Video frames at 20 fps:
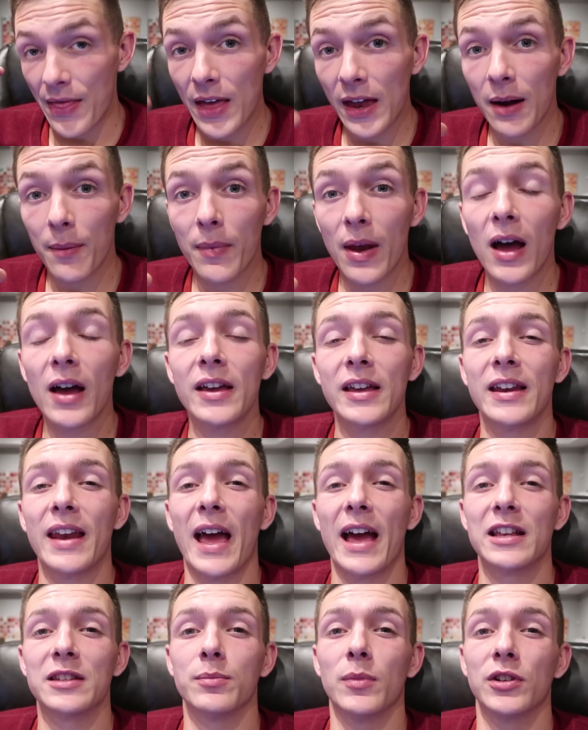And then I'm not in
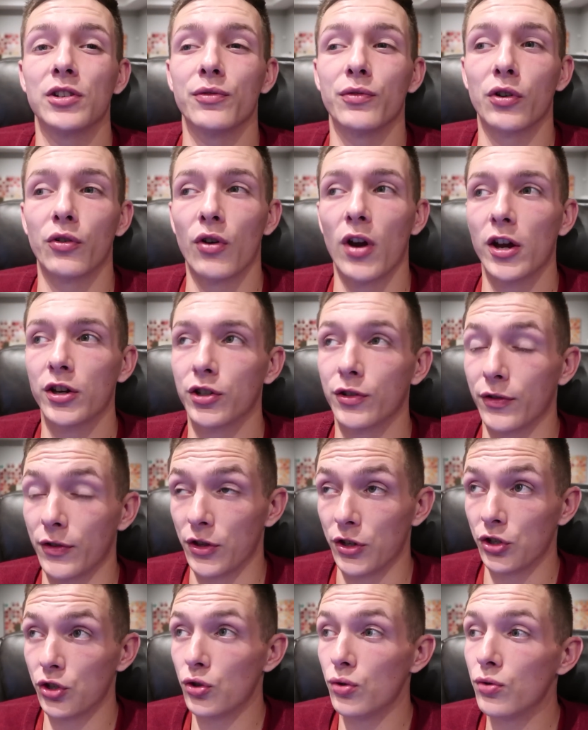as much of a rush for
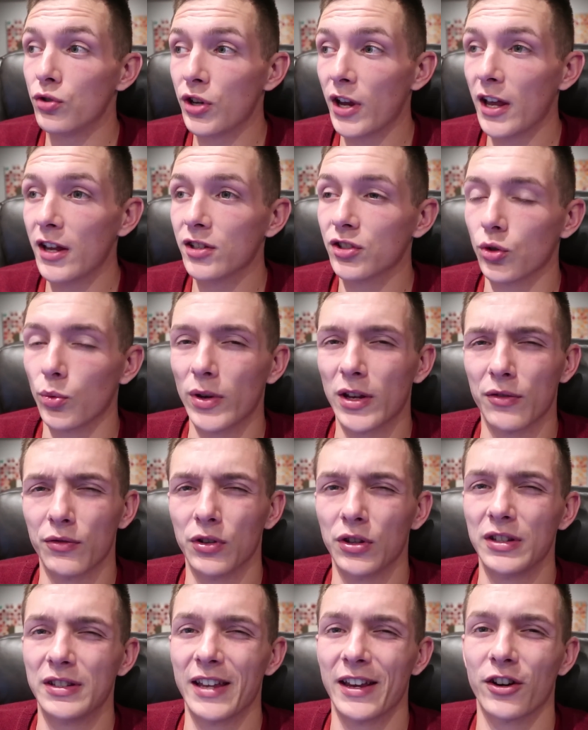the 2J, so we can
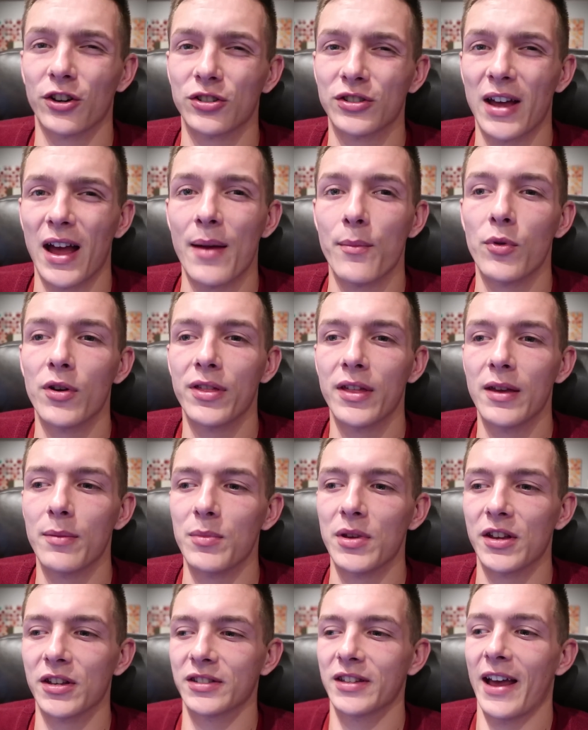really take our time with it,
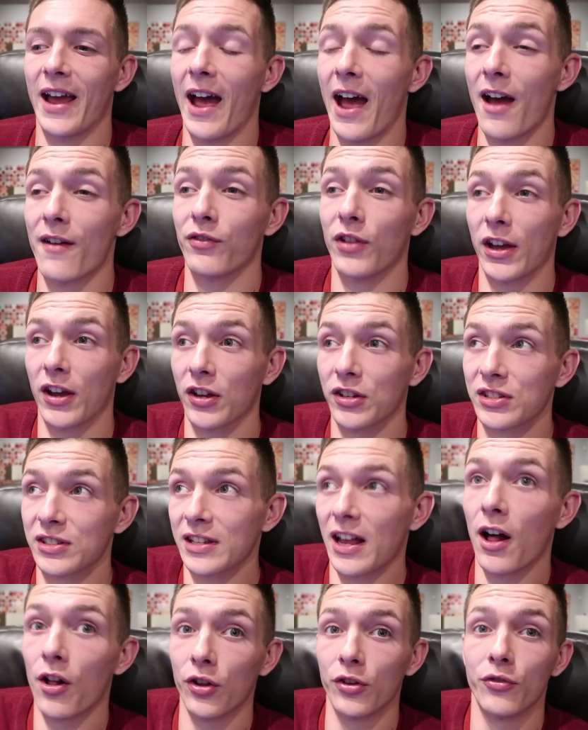because I have like a
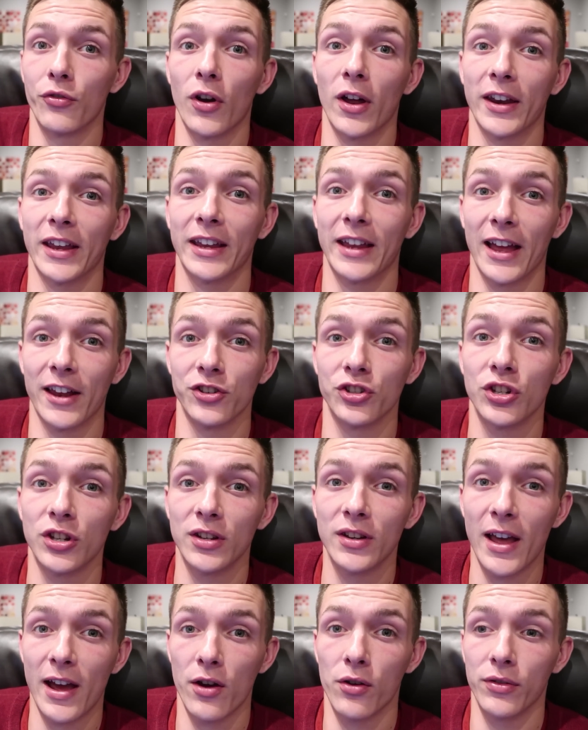solid running
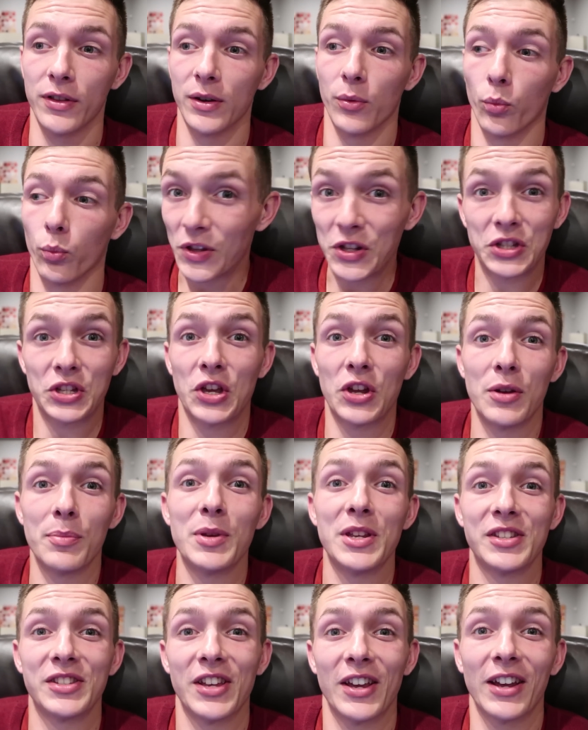engine now that's gonna
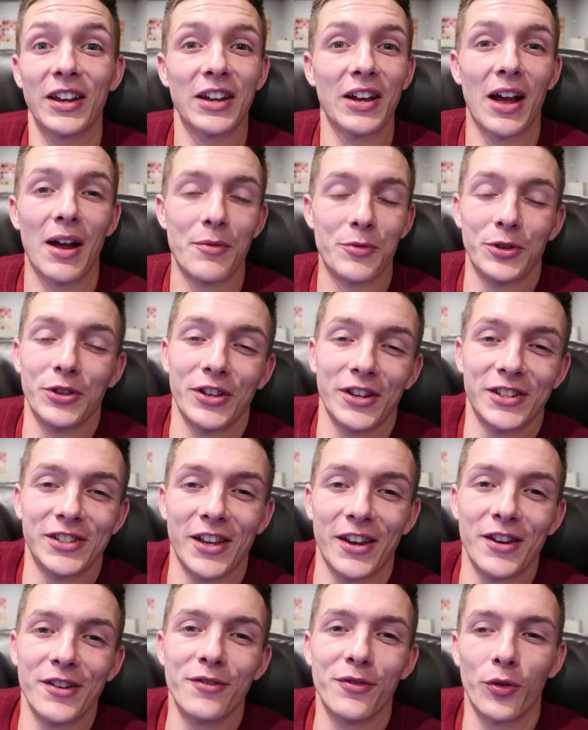be sick. I'm really
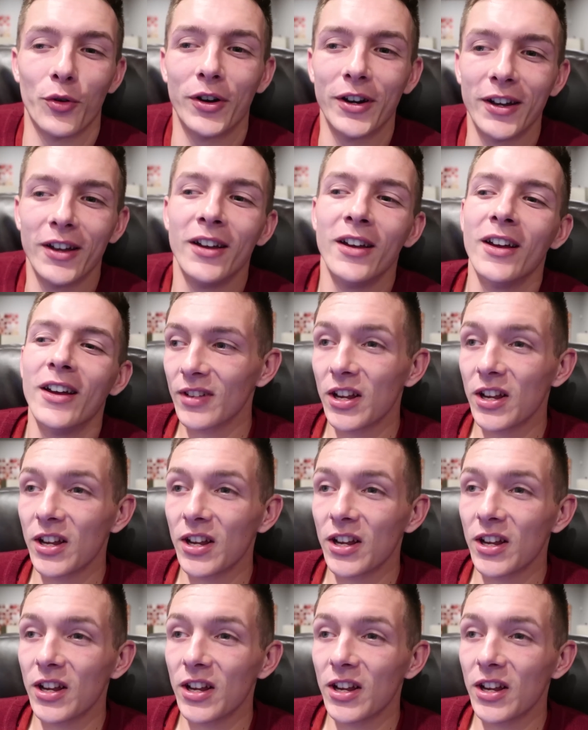excited for it.